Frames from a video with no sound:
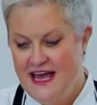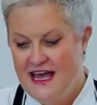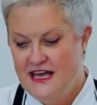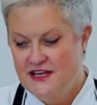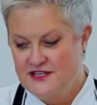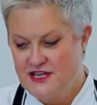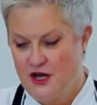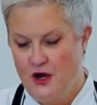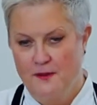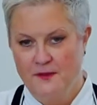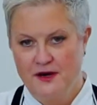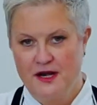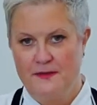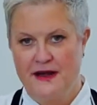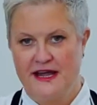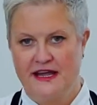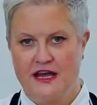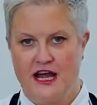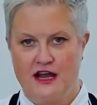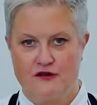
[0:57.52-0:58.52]
So I'm going to
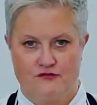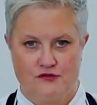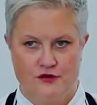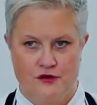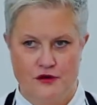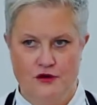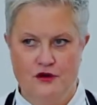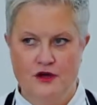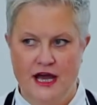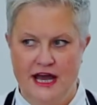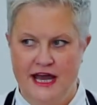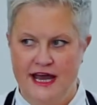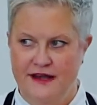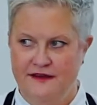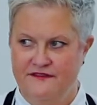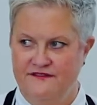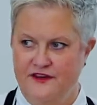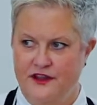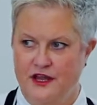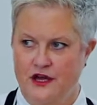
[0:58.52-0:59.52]
make a roux,
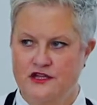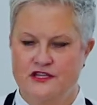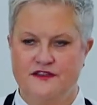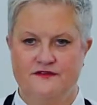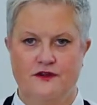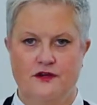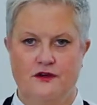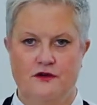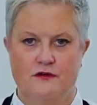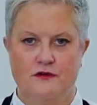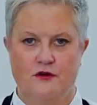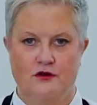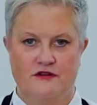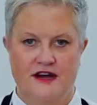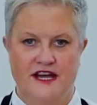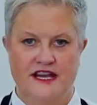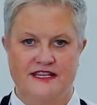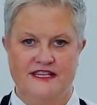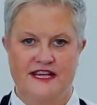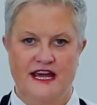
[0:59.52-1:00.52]
and for those of you
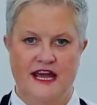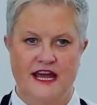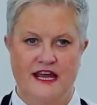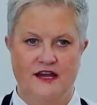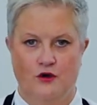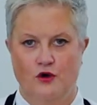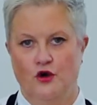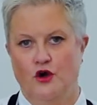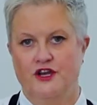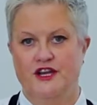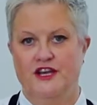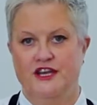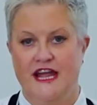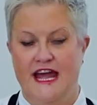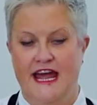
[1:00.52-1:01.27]
already saying or nodding your